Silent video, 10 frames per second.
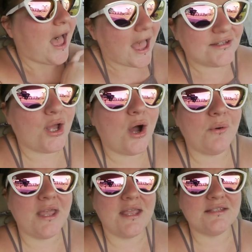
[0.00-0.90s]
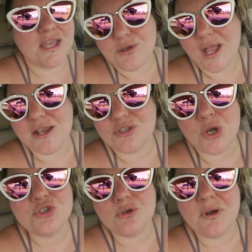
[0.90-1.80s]
As always, thank you guys
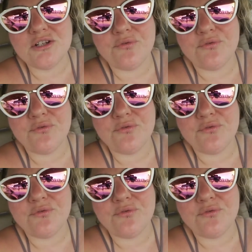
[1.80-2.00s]
so, so much